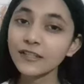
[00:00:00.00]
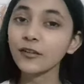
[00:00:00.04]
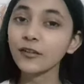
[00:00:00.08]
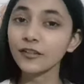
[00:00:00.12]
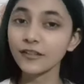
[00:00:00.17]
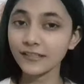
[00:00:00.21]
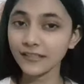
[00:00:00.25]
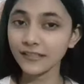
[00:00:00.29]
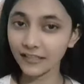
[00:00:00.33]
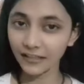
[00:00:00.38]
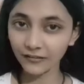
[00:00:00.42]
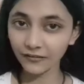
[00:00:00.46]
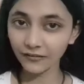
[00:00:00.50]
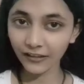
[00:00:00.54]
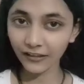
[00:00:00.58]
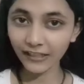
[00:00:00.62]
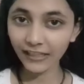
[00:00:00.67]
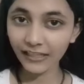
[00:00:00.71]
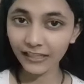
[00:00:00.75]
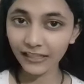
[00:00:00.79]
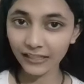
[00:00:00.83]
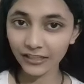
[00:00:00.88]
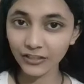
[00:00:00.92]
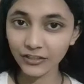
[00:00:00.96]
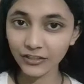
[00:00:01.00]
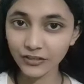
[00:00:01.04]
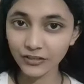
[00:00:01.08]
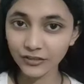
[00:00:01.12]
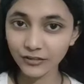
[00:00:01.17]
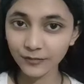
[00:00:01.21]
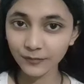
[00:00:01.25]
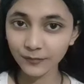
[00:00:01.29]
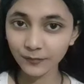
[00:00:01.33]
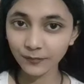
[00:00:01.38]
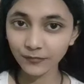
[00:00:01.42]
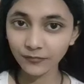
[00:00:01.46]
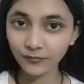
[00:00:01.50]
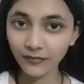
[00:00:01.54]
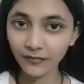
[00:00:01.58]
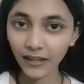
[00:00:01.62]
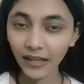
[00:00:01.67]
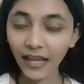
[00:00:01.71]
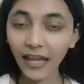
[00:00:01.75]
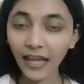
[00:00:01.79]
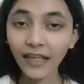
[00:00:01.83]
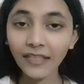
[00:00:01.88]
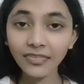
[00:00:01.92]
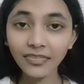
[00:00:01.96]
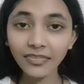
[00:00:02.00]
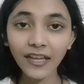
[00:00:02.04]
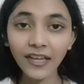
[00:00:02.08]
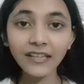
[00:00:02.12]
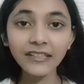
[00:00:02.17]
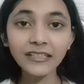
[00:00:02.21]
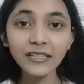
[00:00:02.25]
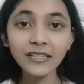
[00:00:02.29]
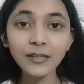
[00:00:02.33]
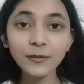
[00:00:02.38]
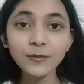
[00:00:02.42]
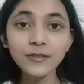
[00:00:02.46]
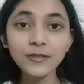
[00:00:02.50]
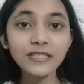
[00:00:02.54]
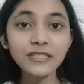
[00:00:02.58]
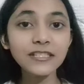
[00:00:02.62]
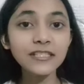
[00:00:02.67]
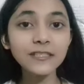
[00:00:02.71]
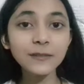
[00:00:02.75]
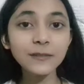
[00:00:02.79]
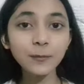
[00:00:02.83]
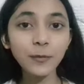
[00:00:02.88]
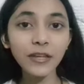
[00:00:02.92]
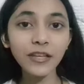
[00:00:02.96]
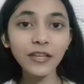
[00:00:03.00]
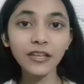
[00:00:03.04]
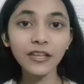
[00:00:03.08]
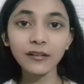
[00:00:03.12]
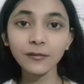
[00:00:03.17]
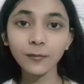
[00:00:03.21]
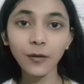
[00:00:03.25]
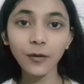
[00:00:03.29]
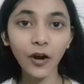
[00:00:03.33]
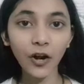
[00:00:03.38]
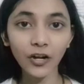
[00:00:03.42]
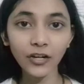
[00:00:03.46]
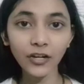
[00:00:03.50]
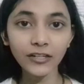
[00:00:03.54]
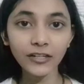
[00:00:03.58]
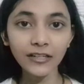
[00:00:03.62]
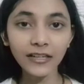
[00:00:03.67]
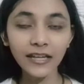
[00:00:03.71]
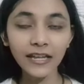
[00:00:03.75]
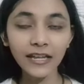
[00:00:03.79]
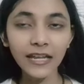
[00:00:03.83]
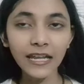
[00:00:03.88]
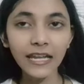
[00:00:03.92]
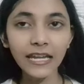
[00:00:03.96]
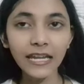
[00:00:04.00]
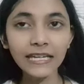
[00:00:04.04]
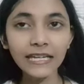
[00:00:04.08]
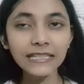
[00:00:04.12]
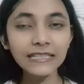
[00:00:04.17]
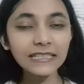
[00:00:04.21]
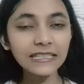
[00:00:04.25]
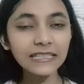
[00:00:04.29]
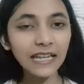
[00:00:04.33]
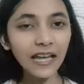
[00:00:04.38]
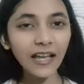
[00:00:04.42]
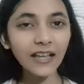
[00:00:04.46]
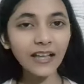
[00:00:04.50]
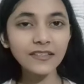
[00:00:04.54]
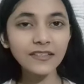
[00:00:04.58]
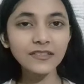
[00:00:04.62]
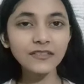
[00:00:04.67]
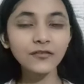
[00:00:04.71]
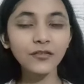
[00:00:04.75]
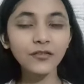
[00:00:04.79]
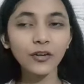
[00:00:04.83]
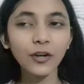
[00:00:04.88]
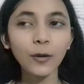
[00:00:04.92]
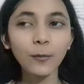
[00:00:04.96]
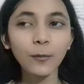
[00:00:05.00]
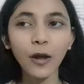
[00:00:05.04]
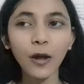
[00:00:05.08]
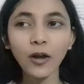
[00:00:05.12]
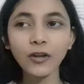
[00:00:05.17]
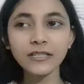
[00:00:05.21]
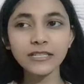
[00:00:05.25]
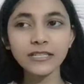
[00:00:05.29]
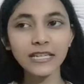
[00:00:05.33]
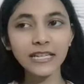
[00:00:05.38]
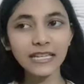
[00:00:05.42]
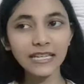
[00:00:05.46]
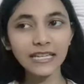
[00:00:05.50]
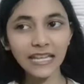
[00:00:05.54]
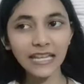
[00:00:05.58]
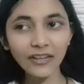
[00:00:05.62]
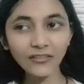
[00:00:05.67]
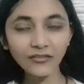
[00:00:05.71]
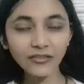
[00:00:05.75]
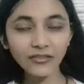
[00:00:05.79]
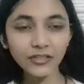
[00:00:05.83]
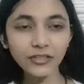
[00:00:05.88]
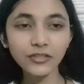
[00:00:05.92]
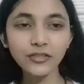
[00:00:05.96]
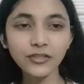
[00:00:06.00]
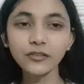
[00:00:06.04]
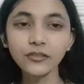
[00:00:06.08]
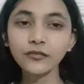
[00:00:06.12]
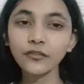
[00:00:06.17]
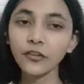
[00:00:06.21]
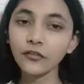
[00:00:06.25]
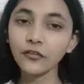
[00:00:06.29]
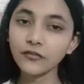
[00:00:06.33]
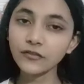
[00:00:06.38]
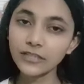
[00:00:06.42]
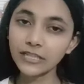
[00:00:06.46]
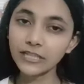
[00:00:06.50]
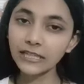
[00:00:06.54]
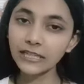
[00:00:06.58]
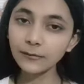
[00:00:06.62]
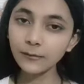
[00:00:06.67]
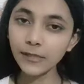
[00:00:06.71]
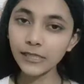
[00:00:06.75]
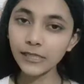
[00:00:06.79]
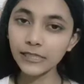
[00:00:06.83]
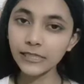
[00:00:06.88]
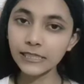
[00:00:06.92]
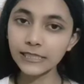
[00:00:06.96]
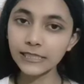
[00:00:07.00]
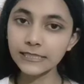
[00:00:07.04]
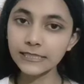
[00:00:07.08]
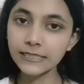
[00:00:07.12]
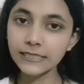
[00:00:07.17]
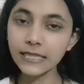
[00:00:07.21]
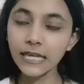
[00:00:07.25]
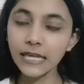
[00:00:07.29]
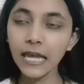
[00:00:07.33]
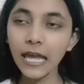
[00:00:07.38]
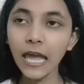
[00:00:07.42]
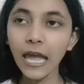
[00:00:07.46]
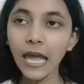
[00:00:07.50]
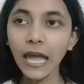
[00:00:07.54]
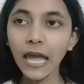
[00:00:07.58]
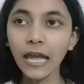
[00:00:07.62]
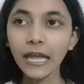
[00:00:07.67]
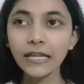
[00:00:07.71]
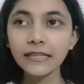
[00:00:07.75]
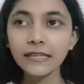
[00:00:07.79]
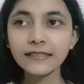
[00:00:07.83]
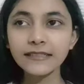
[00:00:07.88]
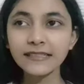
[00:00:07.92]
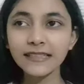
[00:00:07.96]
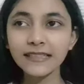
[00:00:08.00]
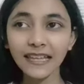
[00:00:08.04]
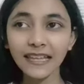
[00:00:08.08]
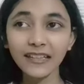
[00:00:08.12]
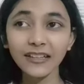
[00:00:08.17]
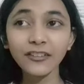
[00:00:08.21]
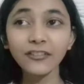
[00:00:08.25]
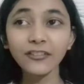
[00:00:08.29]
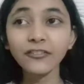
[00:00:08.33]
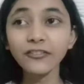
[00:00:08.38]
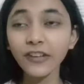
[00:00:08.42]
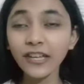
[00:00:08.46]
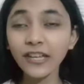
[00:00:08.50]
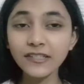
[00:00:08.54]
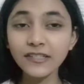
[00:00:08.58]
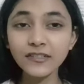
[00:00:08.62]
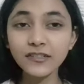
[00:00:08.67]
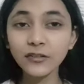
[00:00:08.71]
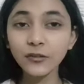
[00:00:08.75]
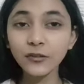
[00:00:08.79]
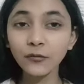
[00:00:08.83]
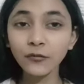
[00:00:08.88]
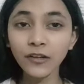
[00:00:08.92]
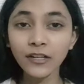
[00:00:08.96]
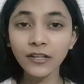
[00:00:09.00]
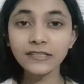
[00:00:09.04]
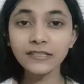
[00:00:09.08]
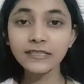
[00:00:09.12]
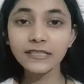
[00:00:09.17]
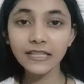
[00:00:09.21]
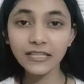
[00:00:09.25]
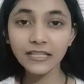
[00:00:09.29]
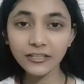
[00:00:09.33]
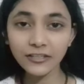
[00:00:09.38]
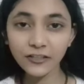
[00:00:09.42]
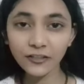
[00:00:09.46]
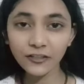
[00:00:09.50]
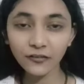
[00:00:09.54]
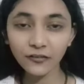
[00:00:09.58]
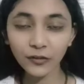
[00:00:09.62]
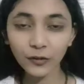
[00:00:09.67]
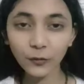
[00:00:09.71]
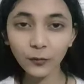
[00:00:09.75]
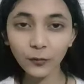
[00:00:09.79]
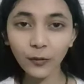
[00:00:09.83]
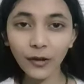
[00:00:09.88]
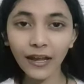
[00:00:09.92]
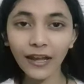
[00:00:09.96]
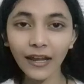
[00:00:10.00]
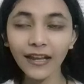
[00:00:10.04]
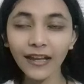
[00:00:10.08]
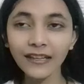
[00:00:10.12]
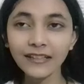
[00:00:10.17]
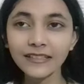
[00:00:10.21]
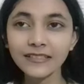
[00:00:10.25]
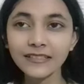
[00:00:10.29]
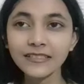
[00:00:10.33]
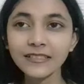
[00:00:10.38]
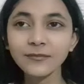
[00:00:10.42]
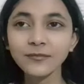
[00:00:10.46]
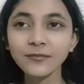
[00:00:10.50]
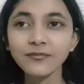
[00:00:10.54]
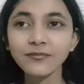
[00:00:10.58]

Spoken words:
yourself in English. And then comes the speaking part. It lasts for about 11 to 15 minutes. It's like a face-to-face interview and